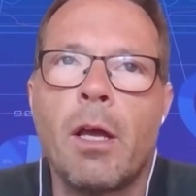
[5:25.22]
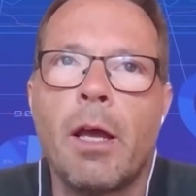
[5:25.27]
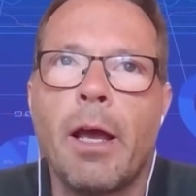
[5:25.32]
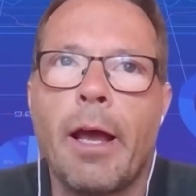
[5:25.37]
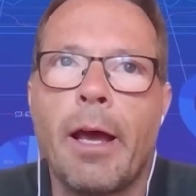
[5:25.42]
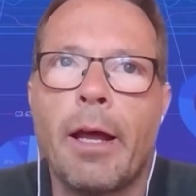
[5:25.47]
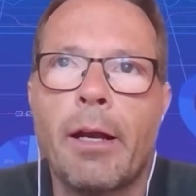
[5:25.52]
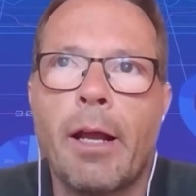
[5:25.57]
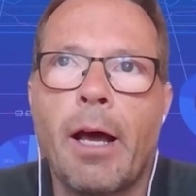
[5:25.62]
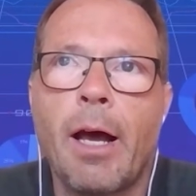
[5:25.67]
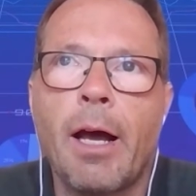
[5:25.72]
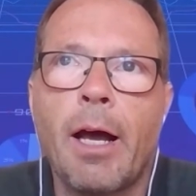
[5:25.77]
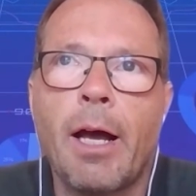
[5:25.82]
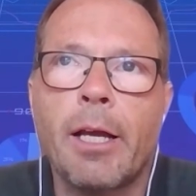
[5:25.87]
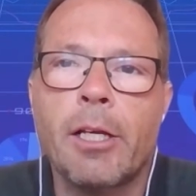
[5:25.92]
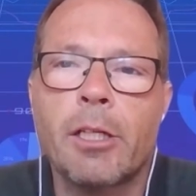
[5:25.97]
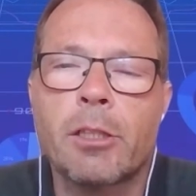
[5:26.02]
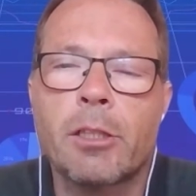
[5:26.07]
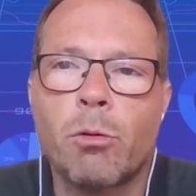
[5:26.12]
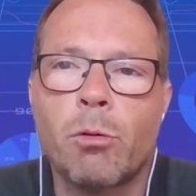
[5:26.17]
And I
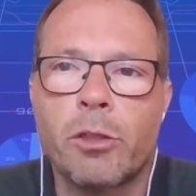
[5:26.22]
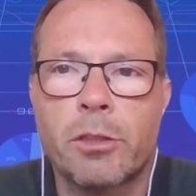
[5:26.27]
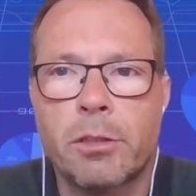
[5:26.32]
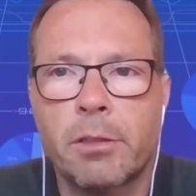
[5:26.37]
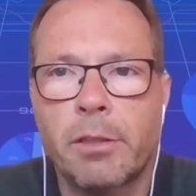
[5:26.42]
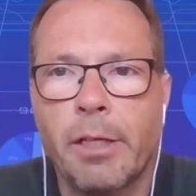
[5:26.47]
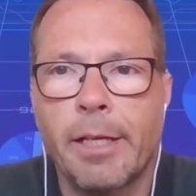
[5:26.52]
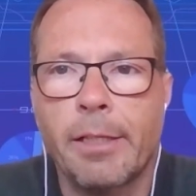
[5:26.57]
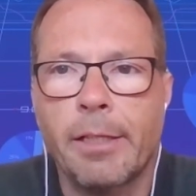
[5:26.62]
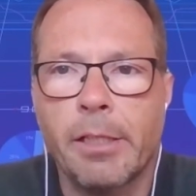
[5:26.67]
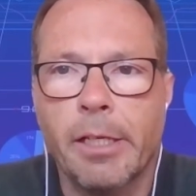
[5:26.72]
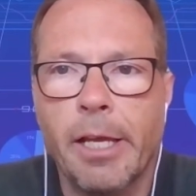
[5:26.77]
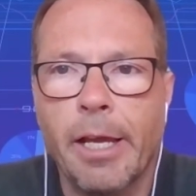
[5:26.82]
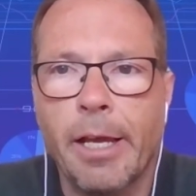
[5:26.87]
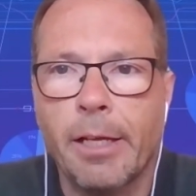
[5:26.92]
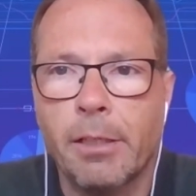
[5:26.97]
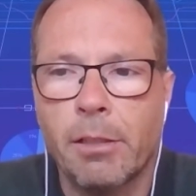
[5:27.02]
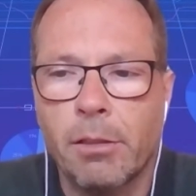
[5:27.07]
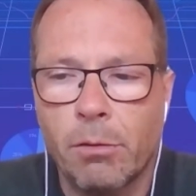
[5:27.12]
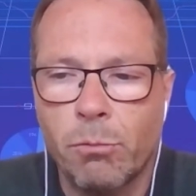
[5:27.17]
just want to state
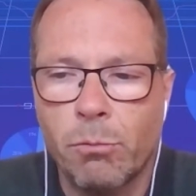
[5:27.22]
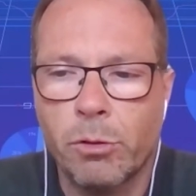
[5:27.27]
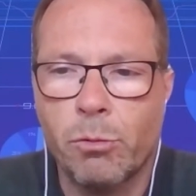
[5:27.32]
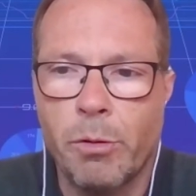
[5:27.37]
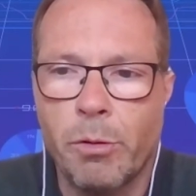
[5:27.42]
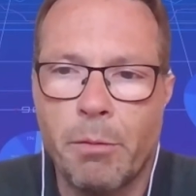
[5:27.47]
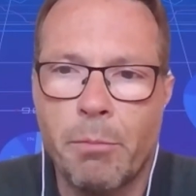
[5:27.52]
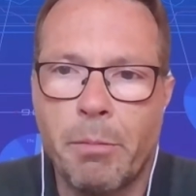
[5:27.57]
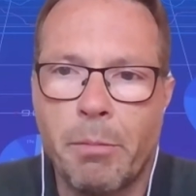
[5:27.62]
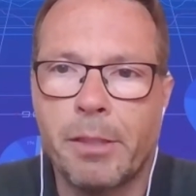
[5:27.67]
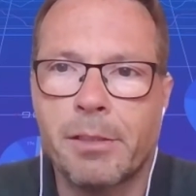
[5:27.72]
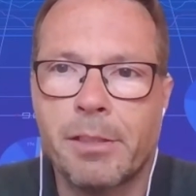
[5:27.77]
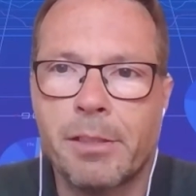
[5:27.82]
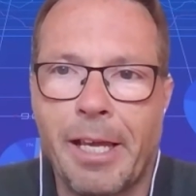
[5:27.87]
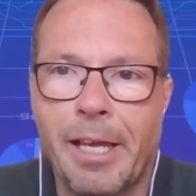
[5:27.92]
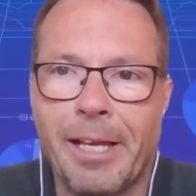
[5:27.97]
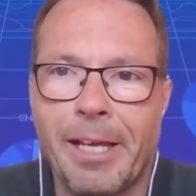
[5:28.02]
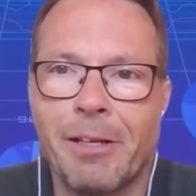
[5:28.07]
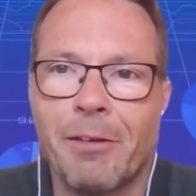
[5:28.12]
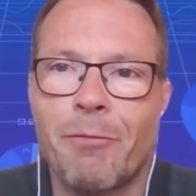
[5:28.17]
again, which we've been
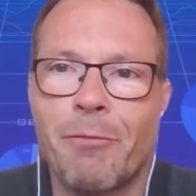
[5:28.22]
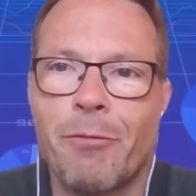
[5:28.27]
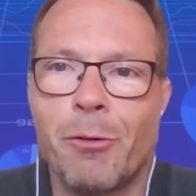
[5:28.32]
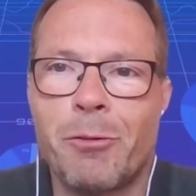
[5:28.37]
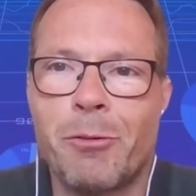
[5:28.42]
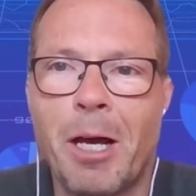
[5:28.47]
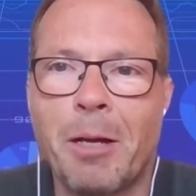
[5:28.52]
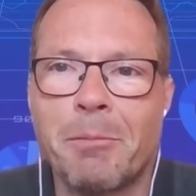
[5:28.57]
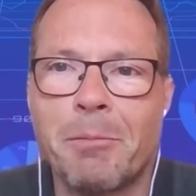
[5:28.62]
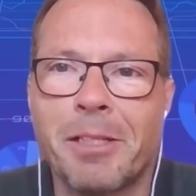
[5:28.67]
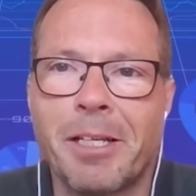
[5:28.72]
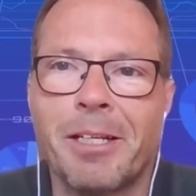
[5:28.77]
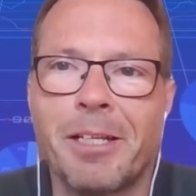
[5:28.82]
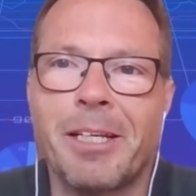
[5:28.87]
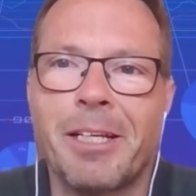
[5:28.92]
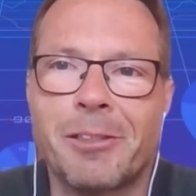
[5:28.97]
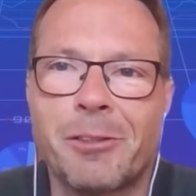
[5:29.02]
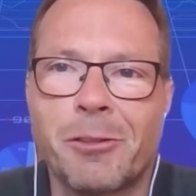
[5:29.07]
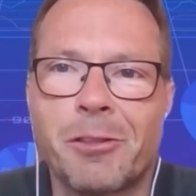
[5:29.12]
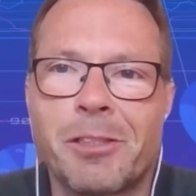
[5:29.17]
saying a few times here,
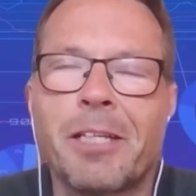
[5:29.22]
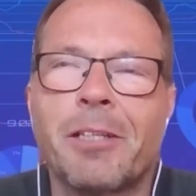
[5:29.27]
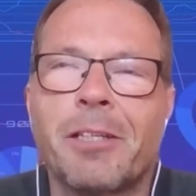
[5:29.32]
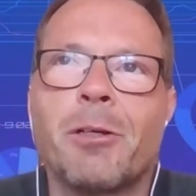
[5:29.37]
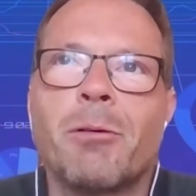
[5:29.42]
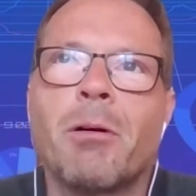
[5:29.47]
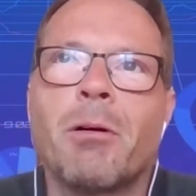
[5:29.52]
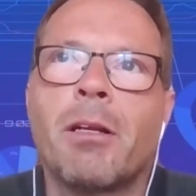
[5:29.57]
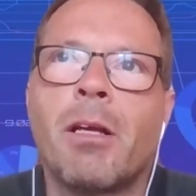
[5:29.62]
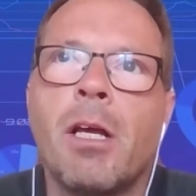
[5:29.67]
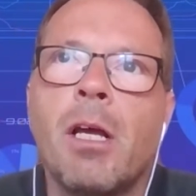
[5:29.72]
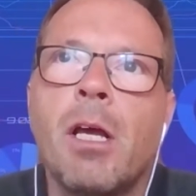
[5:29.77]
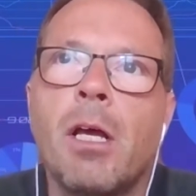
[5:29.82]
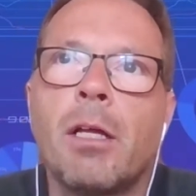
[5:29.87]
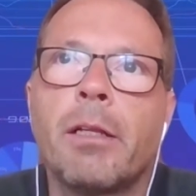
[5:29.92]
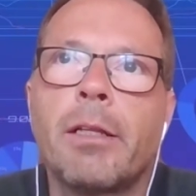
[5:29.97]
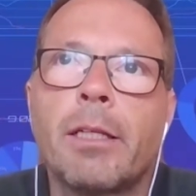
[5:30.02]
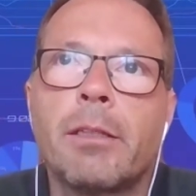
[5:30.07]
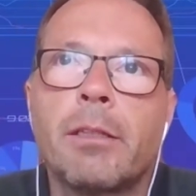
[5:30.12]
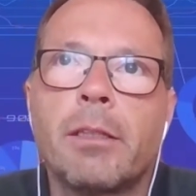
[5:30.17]
as you said, Johan,
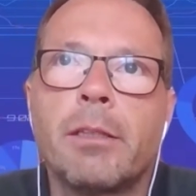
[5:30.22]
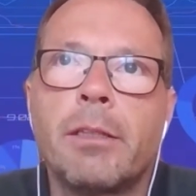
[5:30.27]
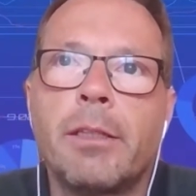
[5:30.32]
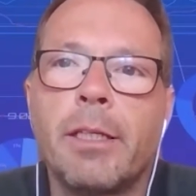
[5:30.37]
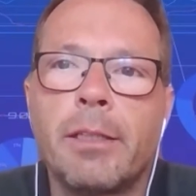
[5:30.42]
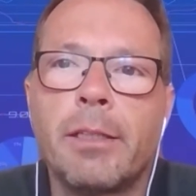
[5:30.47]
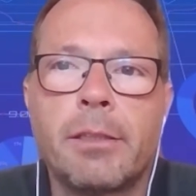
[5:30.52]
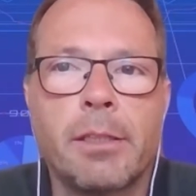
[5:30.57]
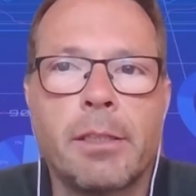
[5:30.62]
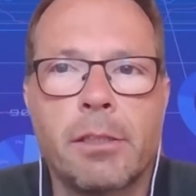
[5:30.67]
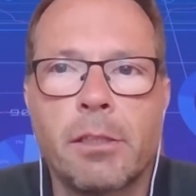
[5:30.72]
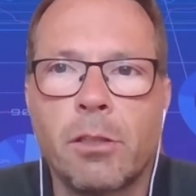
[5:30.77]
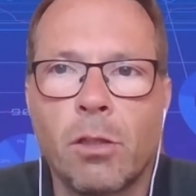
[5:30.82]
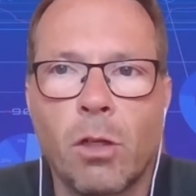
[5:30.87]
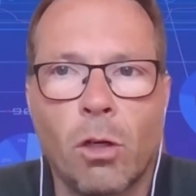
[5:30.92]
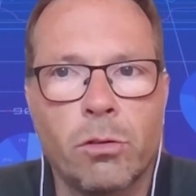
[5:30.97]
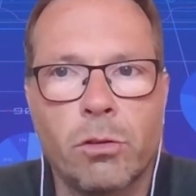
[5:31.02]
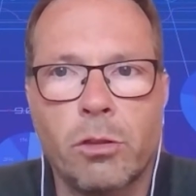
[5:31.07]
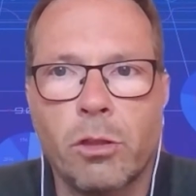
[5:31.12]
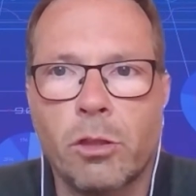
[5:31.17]
that this is
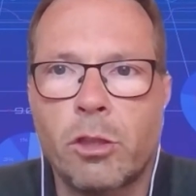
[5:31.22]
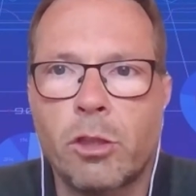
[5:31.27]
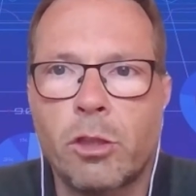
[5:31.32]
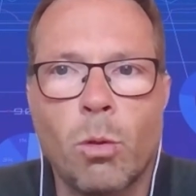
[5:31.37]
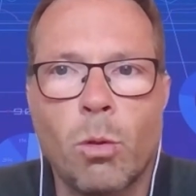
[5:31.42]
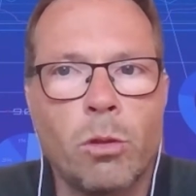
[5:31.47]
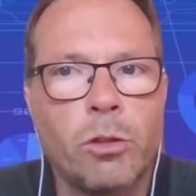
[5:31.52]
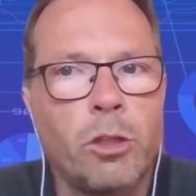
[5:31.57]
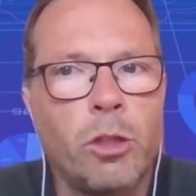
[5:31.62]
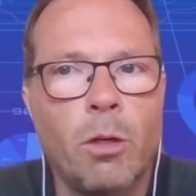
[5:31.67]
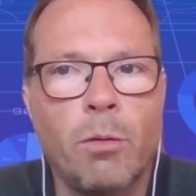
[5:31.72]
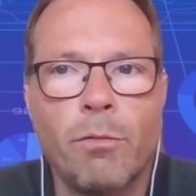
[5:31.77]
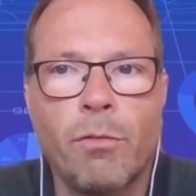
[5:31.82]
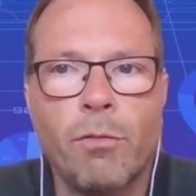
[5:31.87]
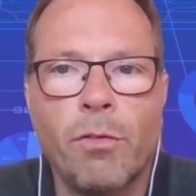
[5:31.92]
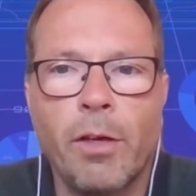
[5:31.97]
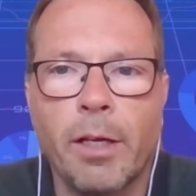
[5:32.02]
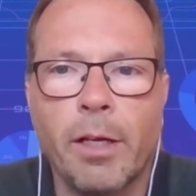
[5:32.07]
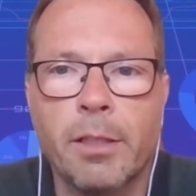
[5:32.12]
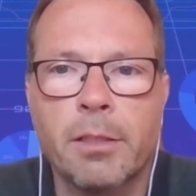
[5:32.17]
not a short-term
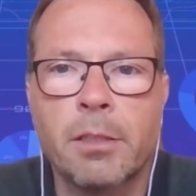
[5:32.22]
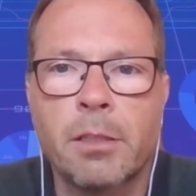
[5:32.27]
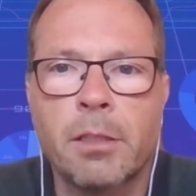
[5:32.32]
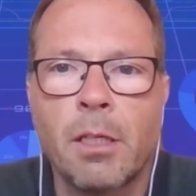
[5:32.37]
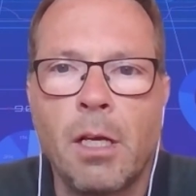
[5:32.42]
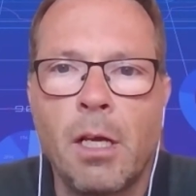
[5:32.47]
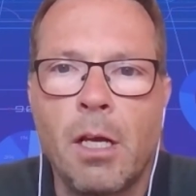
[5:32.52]
fix.